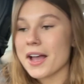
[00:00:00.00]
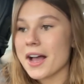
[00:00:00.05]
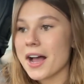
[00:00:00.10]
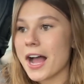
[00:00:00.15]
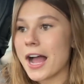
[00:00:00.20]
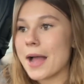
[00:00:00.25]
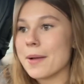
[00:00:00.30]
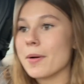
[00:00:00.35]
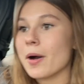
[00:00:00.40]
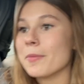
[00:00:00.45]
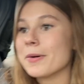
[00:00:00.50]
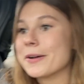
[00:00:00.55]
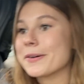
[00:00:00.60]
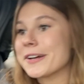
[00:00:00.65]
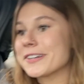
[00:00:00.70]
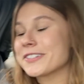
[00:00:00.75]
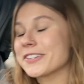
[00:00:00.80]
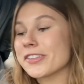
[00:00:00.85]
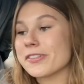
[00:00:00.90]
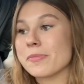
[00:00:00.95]
I'm on my
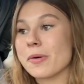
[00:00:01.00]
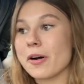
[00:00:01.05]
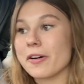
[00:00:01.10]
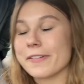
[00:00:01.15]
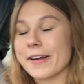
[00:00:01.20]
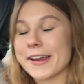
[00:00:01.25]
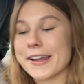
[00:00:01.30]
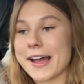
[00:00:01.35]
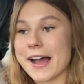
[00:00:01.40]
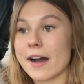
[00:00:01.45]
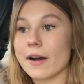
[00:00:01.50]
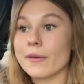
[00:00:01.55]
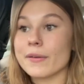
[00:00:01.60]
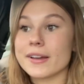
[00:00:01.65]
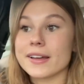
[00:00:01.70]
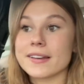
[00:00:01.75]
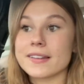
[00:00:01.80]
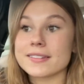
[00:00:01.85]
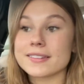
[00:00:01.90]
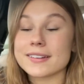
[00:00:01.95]
way to the mall right now.
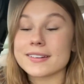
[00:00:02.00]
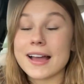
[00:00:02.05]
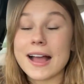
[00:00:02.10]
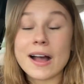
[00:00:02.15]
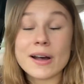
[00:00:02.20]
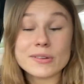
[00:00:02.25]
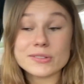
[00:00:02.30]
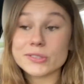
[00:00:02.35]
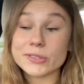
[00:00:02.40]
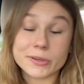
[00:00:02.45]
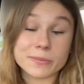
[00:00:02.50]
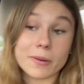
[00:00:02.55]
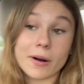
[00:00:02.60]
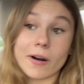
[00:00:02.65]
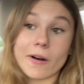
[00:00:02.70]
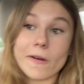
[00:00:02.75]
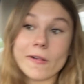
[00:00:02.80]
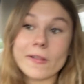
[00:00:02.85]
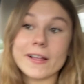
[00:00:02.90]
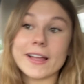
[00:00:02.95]
It is an outdoor
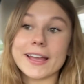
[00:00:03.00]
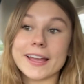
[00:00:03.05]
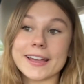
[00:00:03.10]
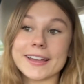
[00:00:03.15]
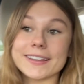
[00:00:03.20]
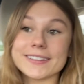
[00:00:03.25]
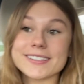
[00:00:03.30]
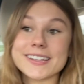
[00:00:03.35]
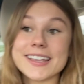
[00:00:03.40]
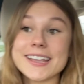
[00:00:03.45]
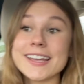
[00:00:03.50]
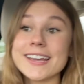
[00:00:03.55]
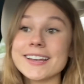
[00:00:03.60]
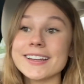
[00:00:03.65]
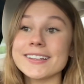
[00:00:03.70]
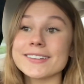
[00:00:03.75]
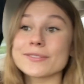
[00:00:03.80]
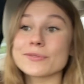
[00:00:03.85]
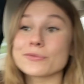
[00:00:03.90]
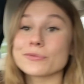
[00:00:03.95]
mall, and it
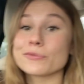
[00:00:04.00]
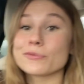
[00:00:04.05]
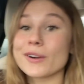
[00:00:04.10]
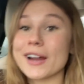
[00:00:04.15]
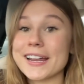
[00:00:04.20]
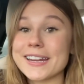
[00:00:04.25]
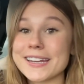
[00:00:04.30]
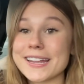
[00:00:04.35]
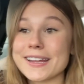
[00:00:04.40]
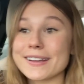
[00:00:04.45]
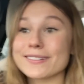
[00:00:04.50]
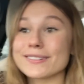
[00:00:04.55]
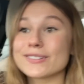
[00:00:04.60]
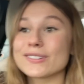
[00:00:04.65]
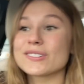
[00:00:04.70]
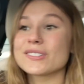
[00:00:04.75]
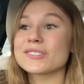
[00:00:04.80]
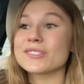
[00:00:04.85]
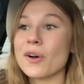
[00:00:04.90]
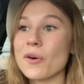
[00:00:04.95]
is raining
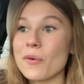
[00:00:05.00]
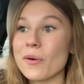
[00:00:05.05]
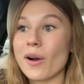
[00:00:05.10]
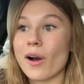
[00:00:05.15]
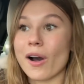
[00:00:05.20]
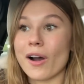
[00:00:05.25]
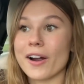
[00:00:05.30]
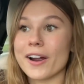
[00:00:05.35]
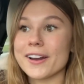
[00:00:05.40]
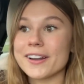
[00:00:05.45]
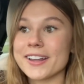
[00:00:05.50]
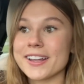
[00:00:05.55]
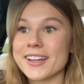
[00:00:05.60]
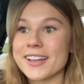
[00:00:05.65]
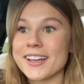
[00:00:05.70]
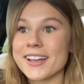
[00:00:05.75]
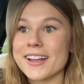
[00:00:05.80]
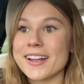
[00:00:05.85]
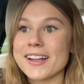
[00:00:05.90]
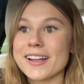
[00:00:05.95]
so hard.
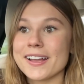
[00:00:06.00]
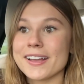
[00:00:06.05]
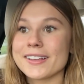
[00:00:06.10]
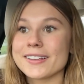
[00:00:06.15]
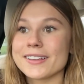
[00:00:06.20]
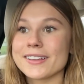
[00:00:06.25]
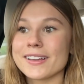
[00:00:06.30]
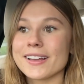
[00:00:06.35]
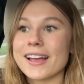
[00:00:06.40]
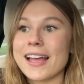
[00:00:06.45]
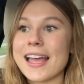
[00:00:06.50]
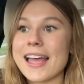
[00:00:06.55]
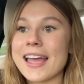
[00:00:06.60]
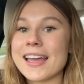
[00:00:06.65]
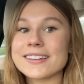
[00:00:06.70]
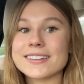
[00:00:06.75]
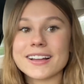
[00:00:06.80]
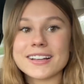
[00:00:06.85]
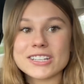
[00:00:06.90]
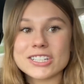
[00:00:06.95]

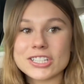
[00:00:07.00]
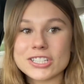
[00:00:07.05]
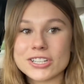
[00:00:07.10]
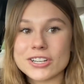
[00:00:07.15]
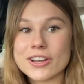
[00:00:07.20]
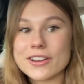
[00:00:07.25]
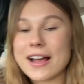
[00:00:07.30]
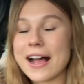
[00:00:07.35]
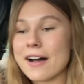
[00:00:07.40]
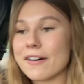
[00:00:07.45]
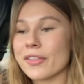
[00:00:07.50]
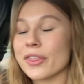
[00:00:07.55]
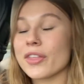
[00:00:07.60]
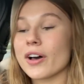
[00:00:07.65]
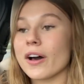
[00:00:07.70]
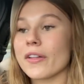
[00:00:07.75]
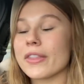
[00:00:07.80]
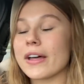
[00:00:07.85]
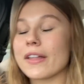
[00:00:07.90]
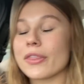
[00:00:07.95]
And I should have
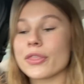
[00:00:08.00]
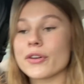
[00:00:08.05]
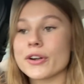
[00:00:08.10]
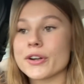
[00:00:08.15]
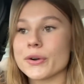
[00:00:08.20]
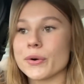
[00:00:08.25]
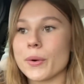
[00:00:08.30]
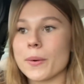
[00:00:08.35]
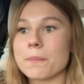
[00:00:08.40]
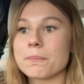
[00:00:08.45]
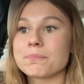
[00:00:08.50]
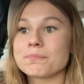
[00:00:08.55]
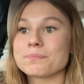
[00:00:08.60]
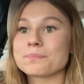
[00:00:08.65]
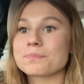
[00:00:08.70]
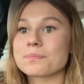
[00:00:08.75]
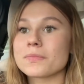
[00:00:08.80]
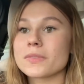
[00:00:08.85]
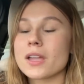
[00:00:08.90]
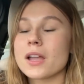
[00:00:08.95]
thought that through.
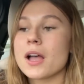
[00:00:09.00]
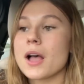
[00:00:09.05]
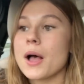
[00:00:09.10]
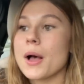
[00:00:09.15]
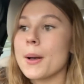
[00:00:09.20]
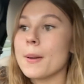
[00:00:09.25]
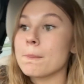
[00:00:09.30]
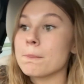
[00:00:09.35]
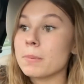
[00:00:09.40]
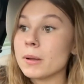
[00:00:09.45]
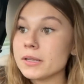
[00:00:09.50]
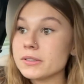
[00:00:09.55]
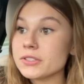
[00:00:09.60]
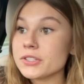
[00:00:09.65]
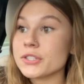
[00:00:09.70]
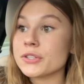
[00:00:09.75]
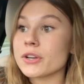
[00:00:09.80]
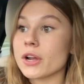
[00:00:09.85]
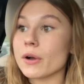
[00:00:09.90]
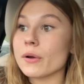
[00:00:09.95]
But,
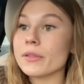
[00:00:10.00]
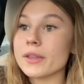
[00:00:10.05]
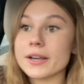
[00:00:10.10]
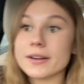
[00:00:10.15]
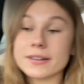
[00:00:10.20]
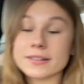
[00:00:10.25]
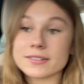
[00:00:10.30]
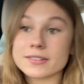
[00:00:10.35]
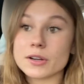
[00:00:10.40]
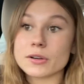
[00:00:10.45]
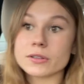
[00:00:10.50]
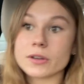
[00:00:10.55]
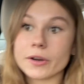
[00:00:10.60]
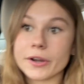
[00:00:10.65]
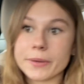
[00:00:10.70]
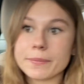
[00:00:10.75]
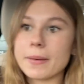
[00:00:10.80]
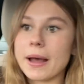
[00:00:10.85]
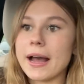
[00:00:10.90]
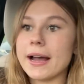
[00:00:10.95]
you know, there is no
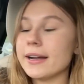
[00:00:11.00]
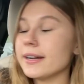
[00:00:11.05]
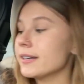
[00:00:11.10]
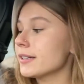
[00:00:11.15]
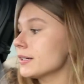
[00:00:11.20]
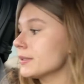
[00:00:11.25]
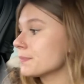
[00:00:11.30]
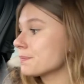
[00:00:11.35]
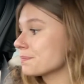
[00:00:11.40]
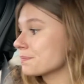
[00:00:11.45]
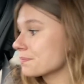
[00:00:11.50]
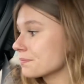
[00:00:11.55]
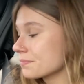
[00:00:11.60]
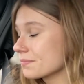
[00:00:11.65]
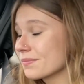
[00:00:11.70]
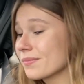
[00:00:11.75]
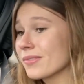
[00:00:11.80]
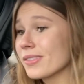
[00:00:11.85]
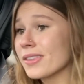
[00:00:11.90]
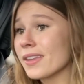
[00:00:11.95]
going back.
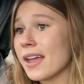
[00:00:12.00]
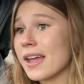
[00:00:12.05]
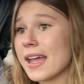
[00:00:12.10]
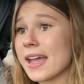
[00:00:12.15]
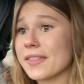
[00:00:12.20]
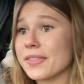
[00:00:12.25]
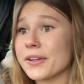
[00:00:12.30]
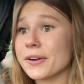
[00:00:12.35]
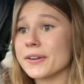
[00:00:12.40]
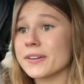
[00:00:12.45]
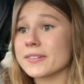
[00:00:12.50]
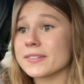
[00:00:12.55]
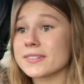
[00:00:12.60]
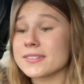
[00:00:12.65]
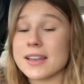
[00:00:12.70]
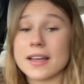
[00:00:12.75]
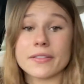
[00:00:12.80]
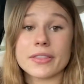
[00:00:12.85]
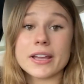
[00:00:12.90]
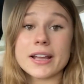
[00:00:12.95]
And there is
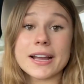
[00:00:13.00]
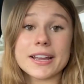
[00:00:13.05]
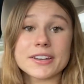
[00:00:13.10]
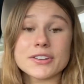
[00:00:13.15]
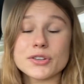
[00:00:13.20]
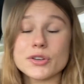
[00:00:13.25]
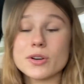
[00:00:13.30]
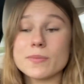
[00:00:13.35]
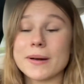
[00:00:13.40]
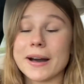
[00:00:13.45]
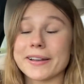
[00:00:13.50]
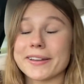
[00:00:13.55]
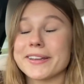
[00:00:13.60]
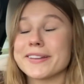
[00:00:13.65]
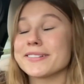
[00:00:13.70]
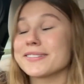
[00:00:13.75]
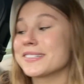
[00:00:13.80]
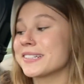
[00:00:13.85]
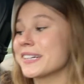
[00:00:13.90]
nothing I can do about it.